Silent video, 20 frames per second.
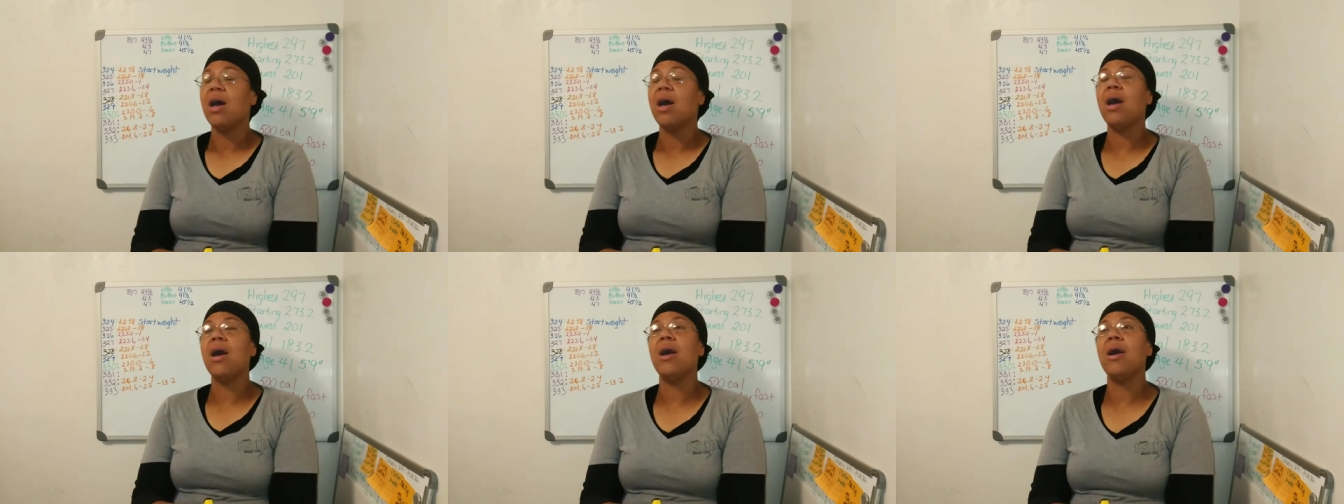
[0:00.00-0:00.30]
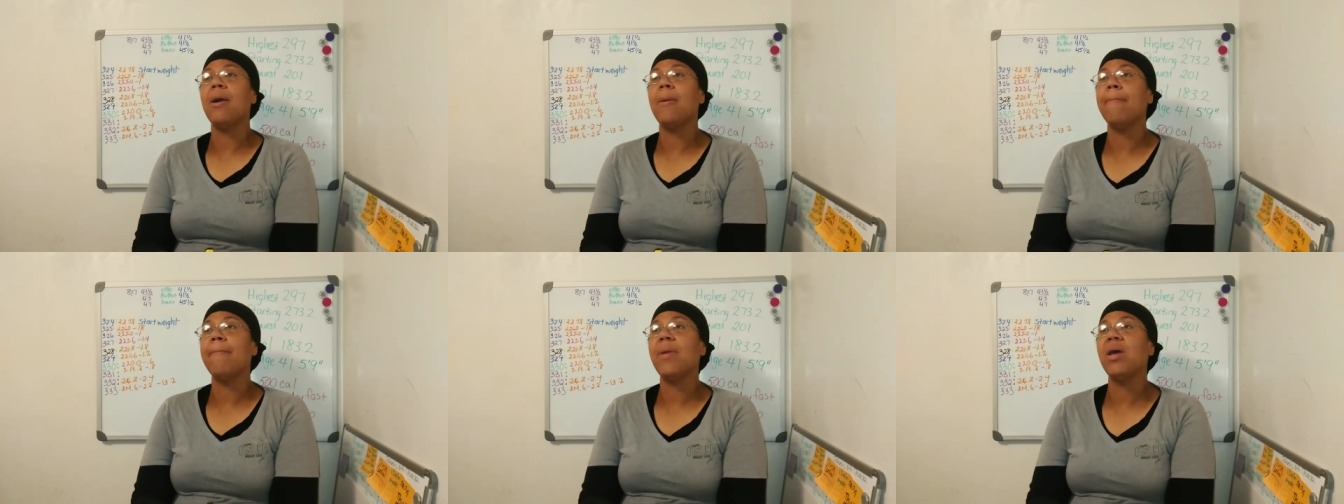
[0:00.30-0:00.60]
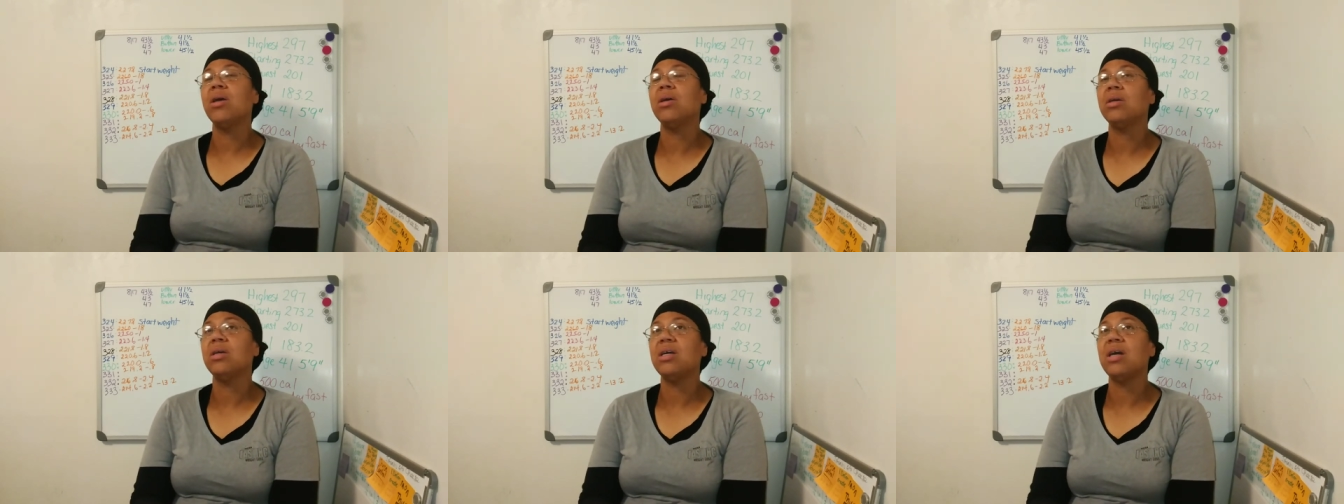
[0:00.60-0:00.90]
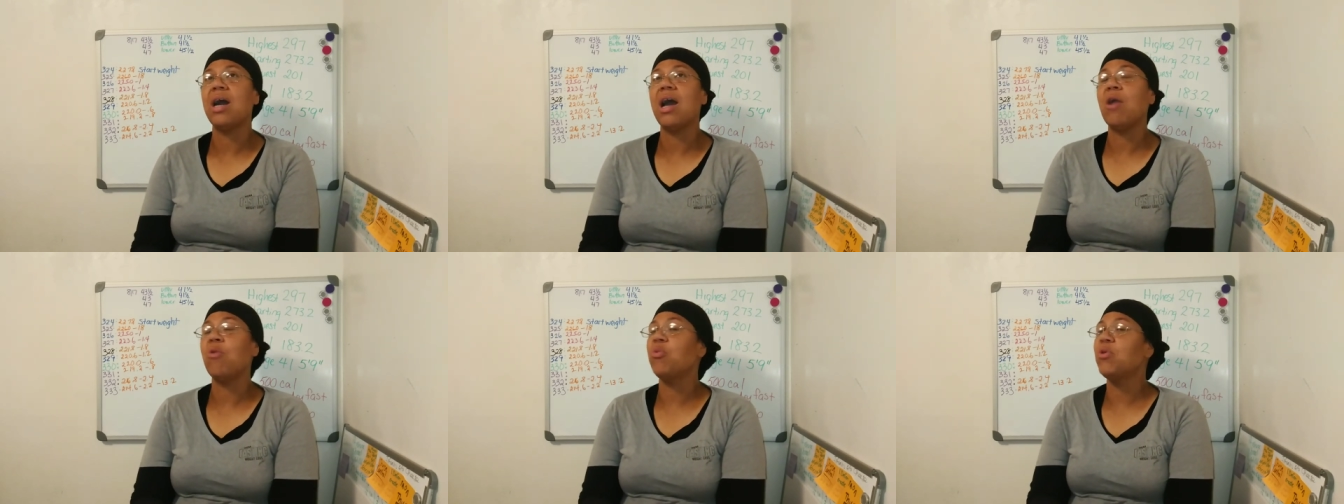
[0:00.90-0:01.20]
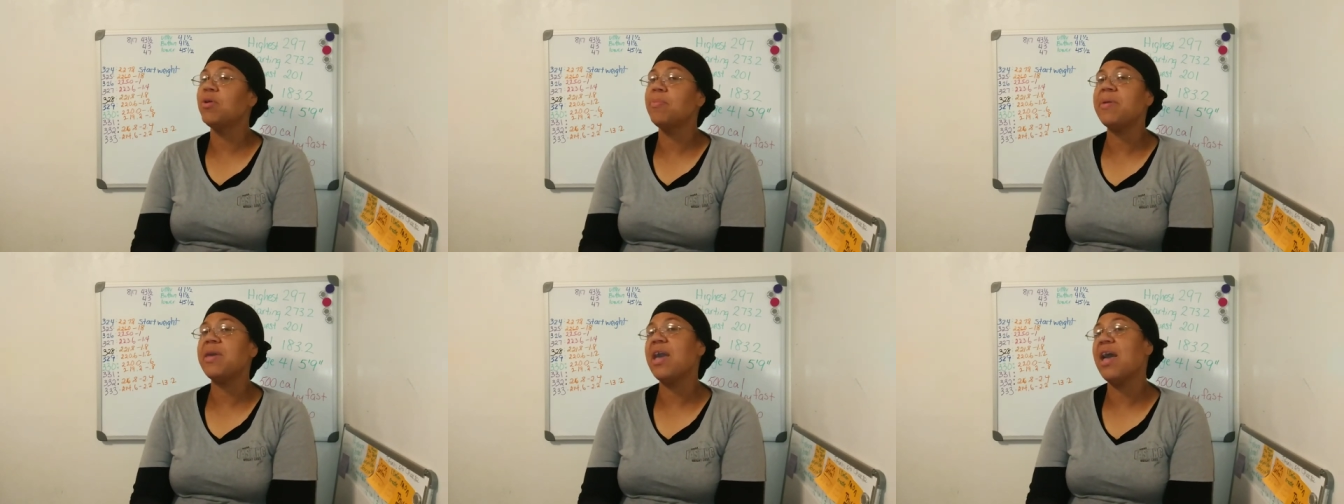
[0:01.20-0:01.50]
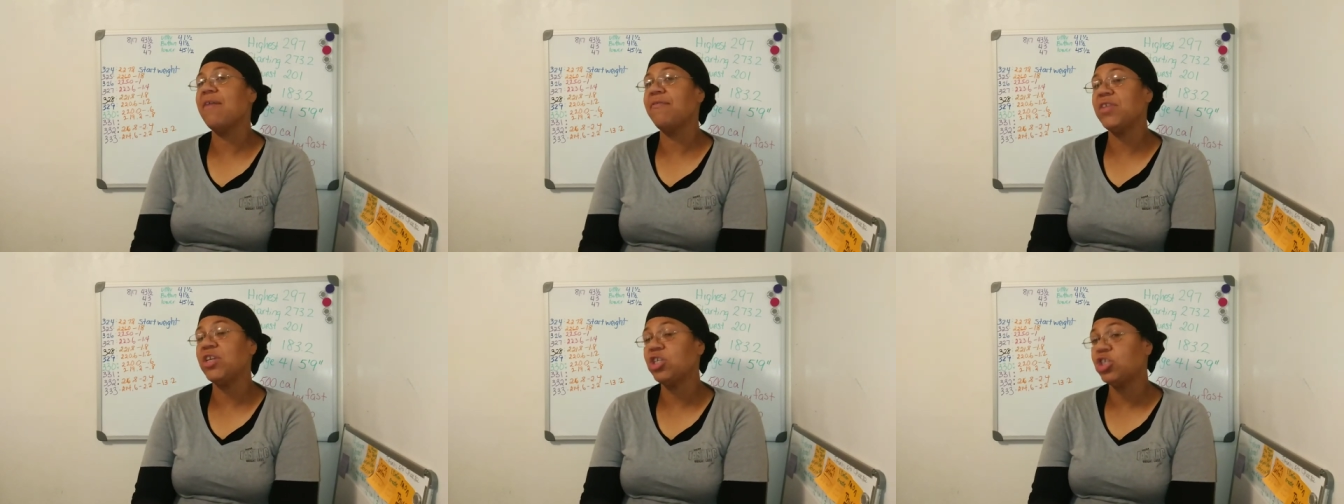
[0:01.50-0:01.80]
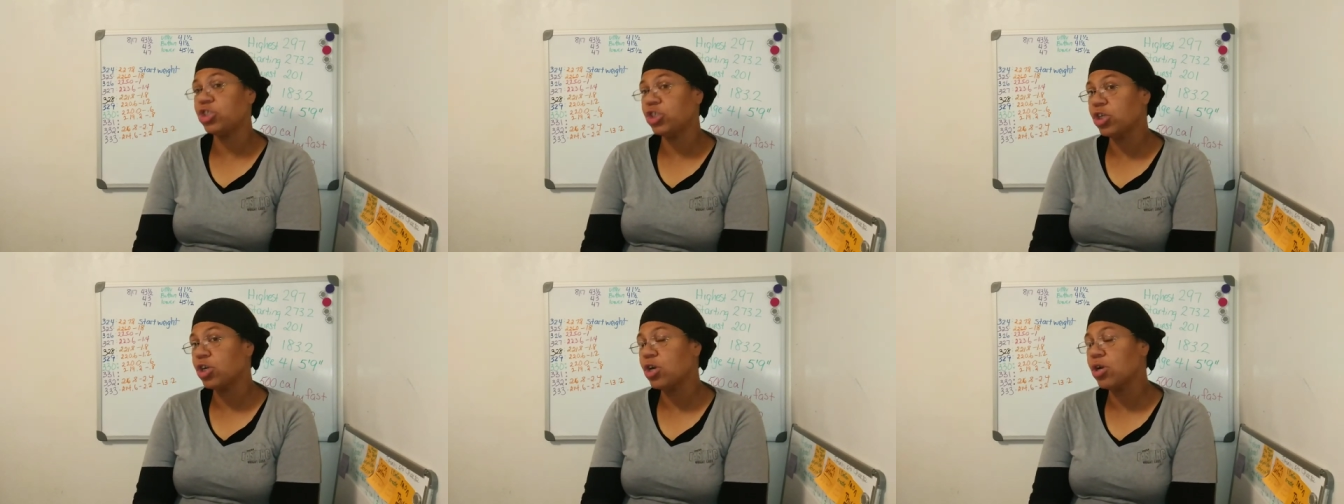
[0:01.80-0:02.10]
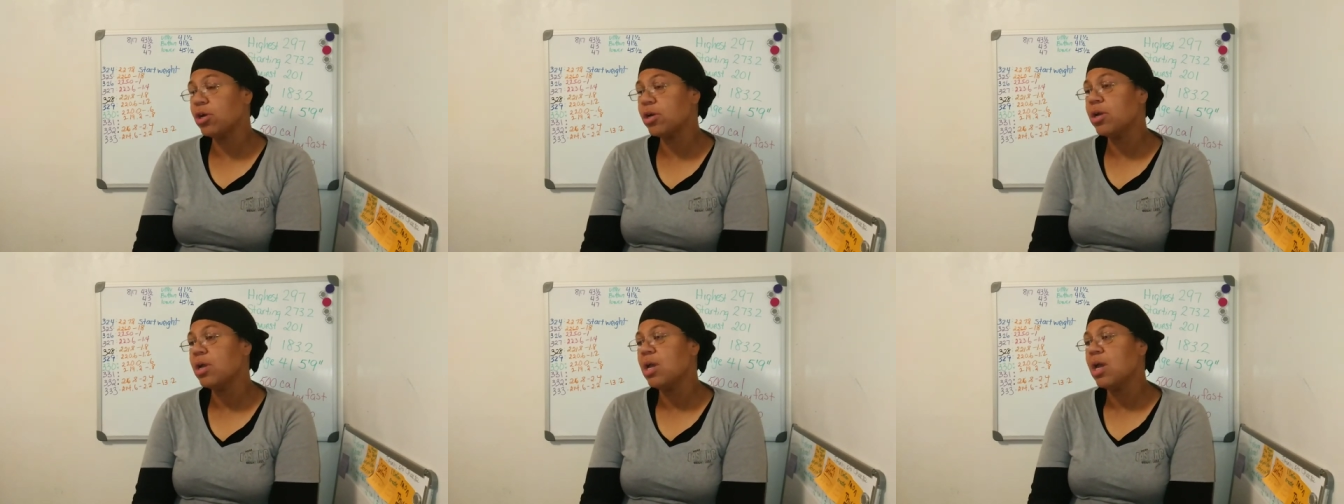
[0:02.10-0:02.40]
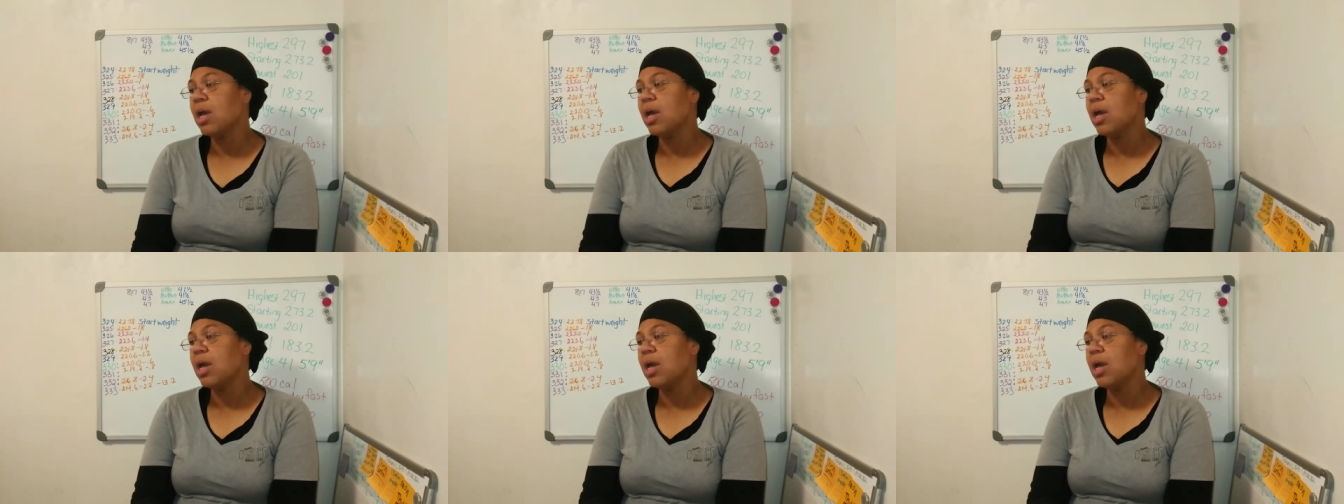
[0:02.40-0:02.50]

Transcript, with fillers: Um, I will be having sugar.